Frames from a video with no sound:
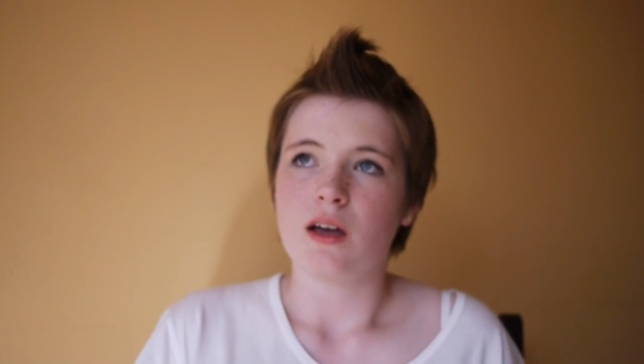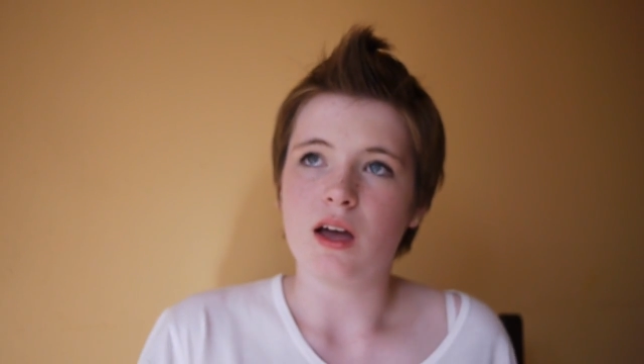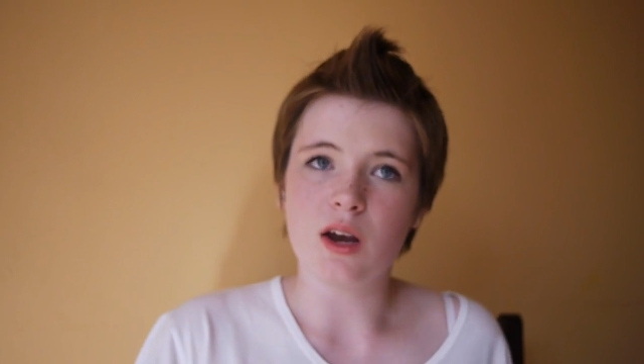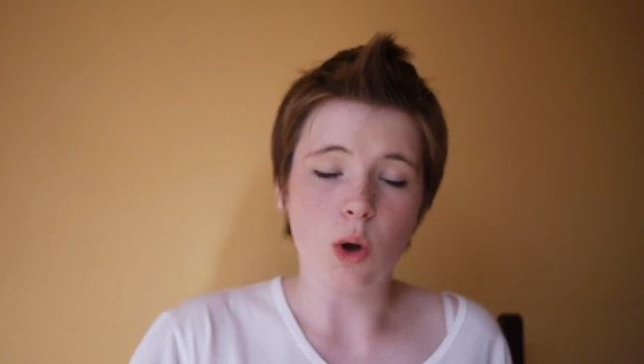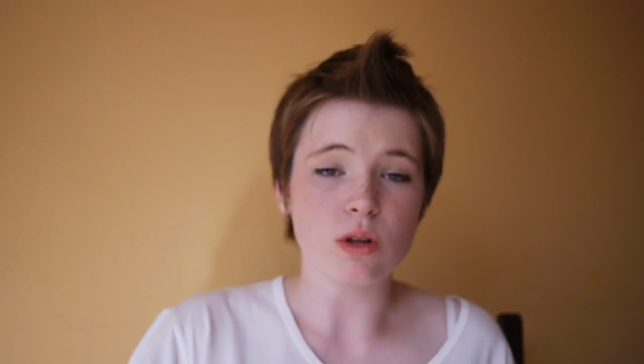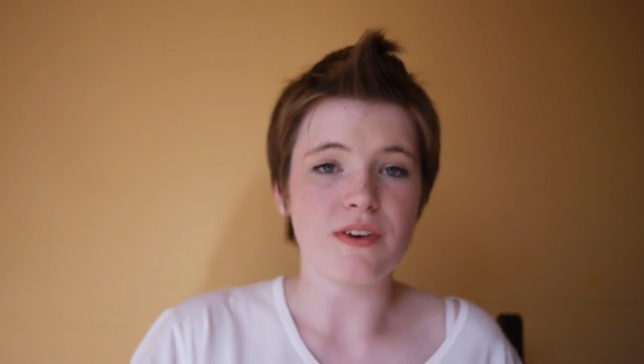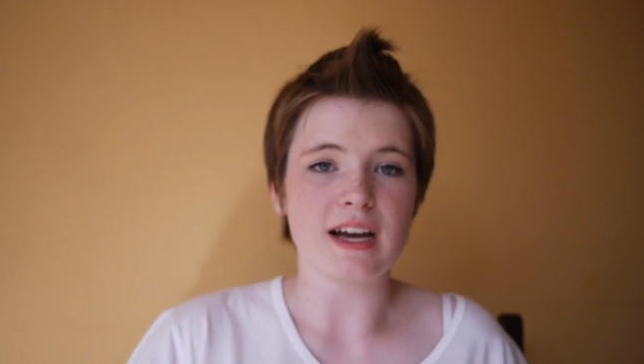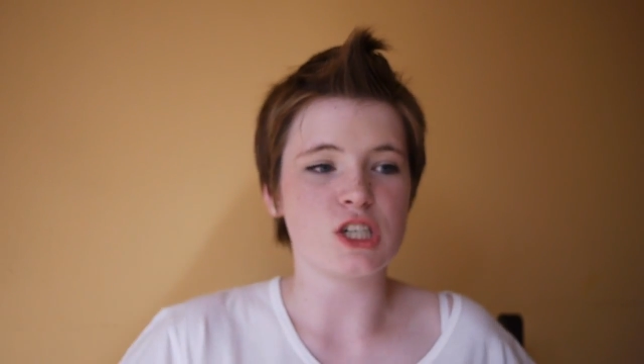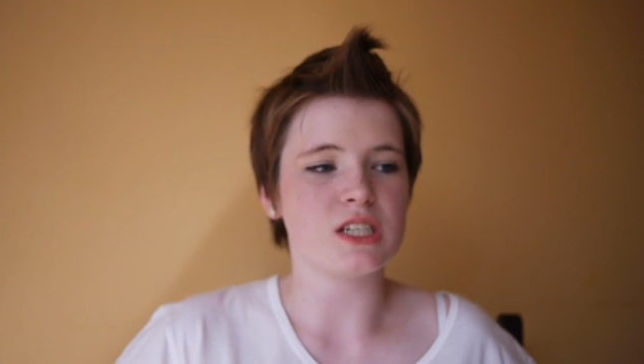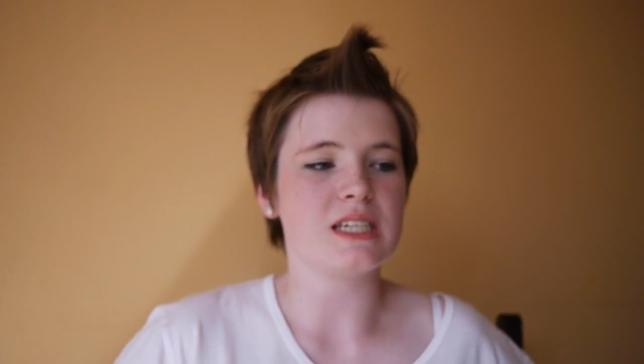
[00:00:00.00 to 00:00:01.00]
an
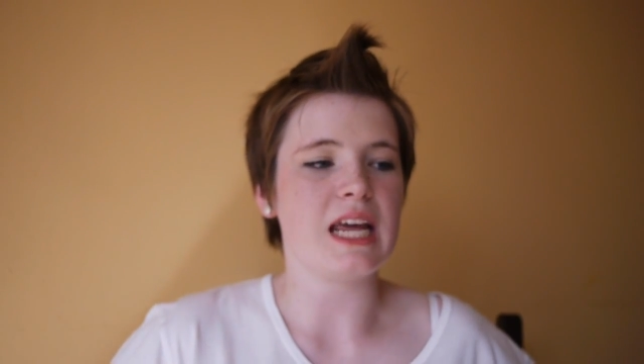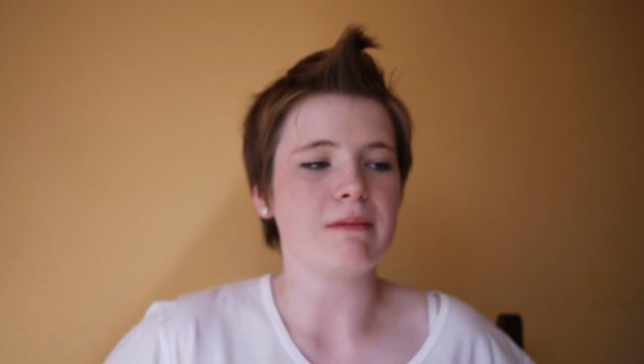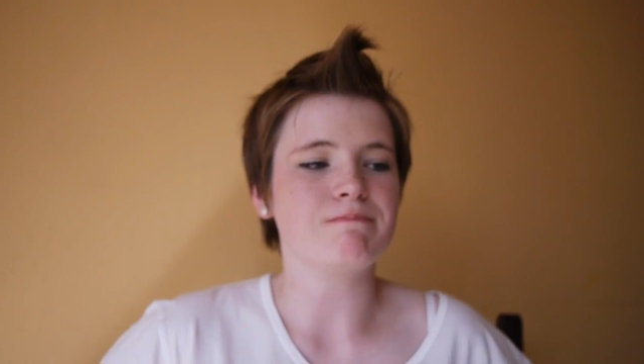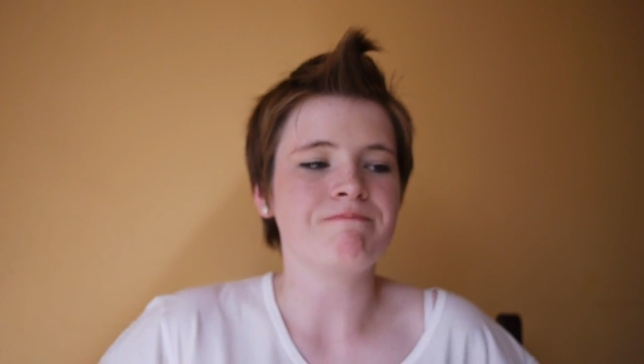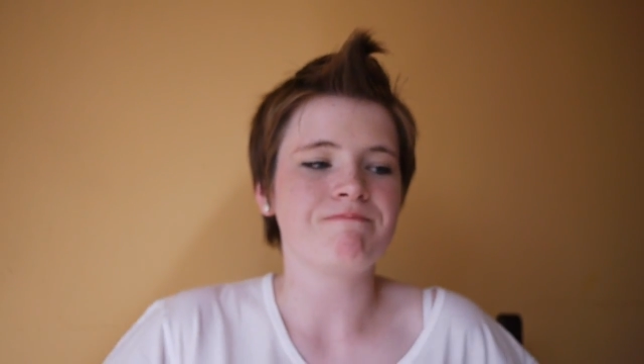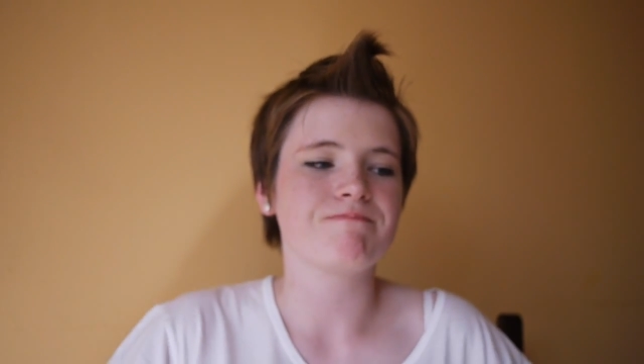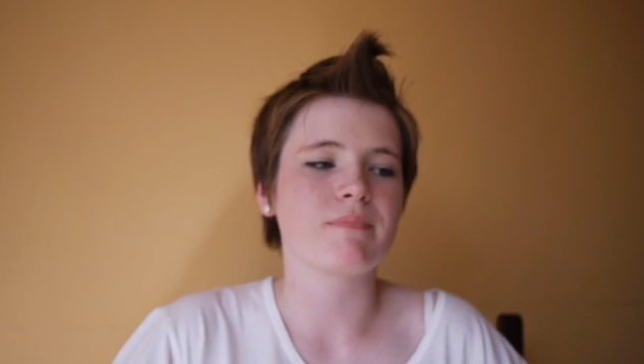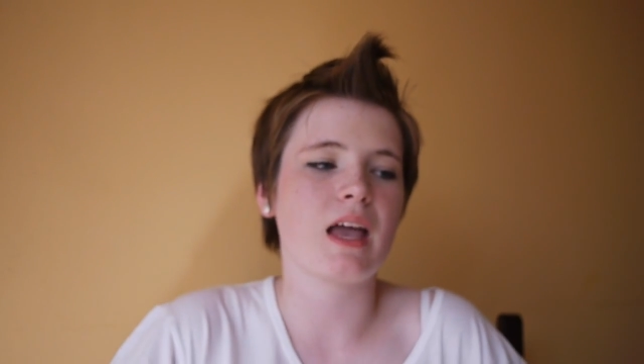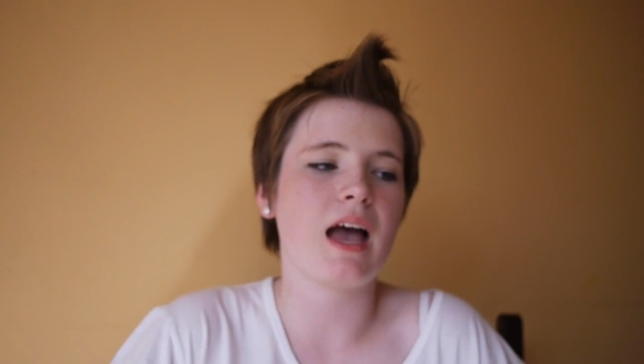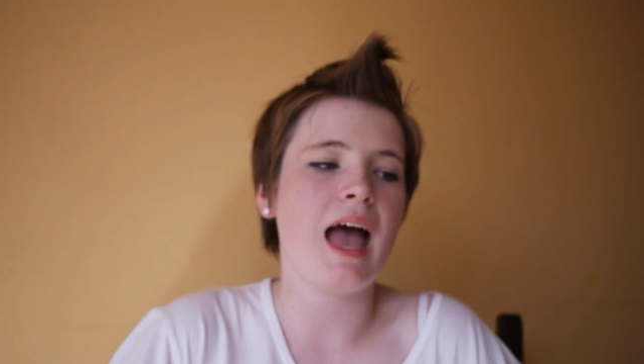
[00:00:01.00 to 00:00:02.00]
old-fashioned name.
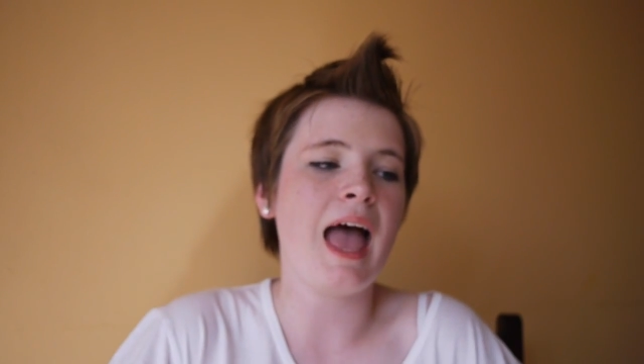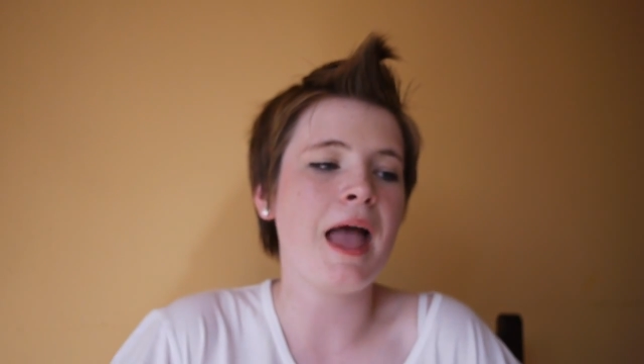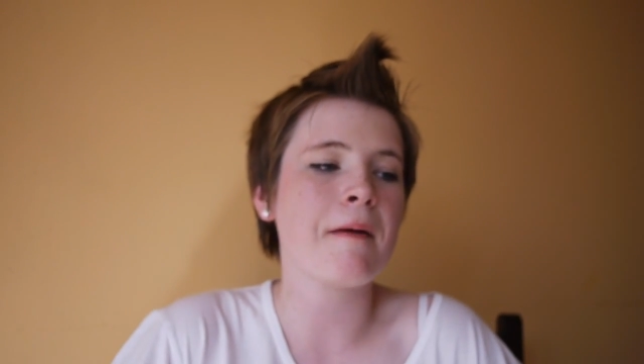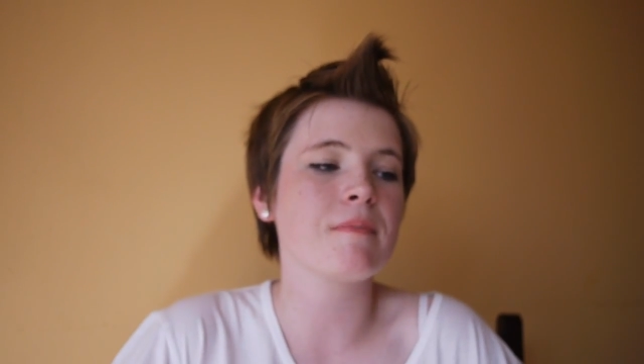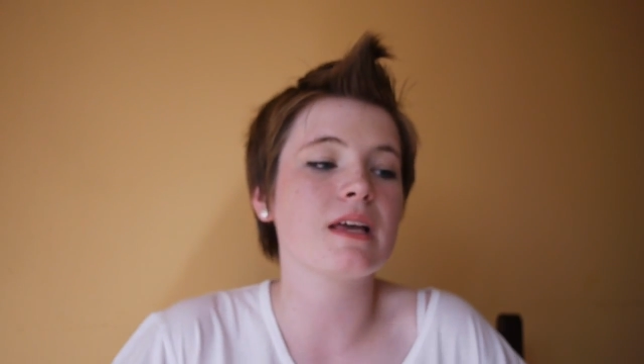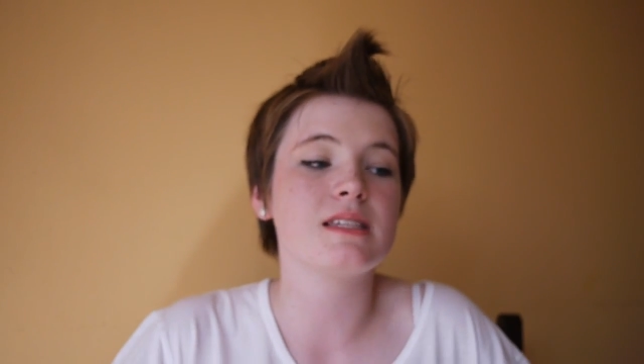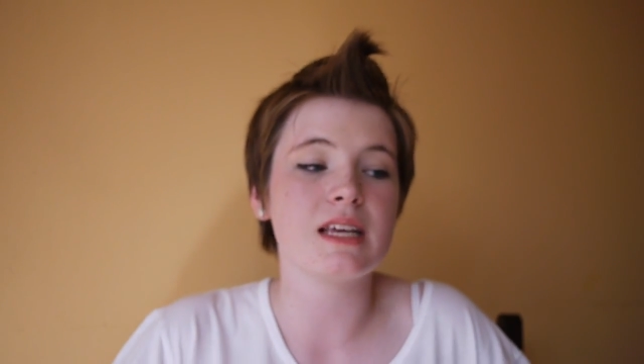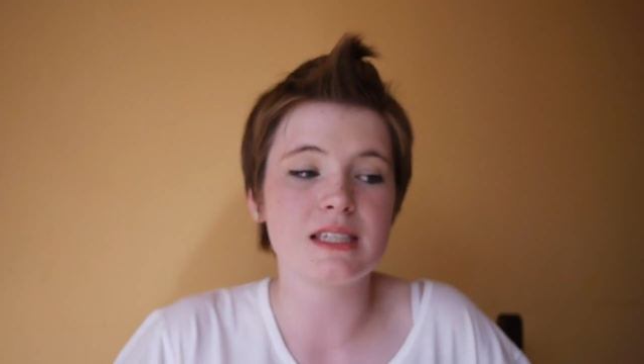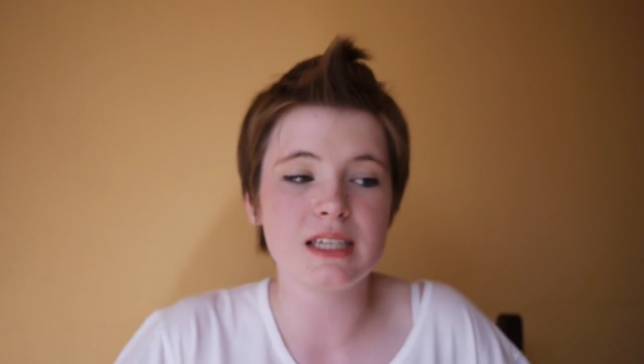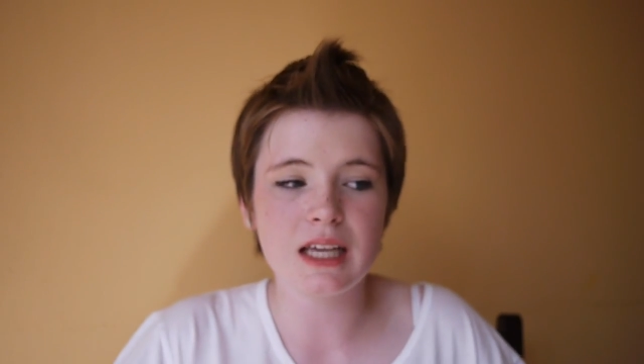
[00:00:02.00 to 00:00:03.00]

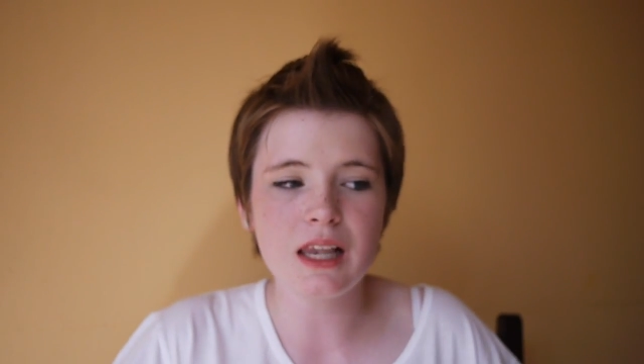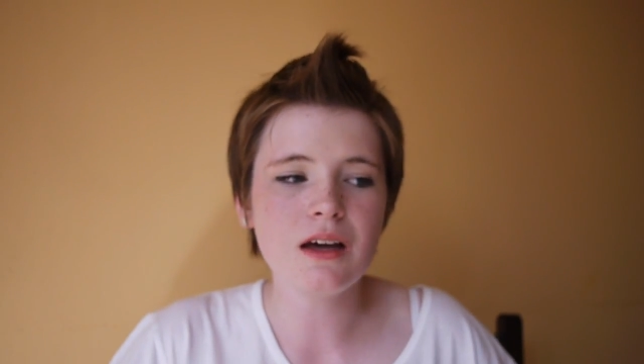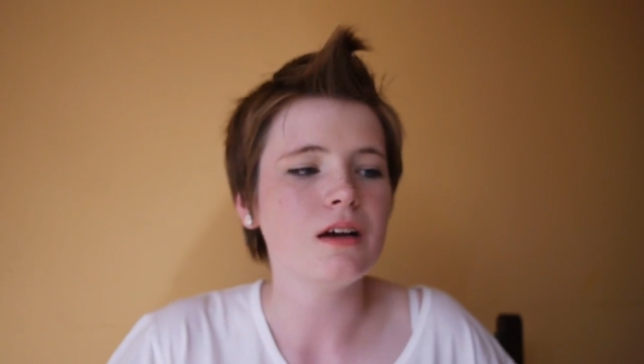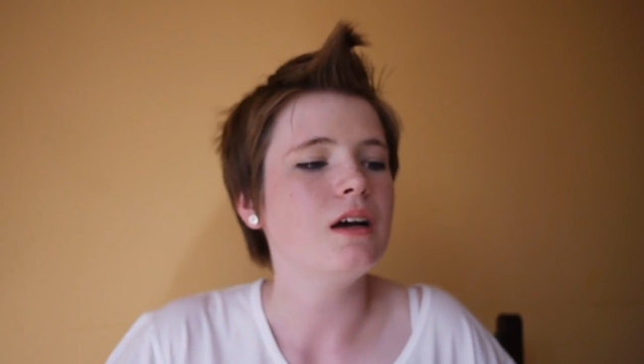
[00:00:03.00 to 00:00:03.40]
Cécile,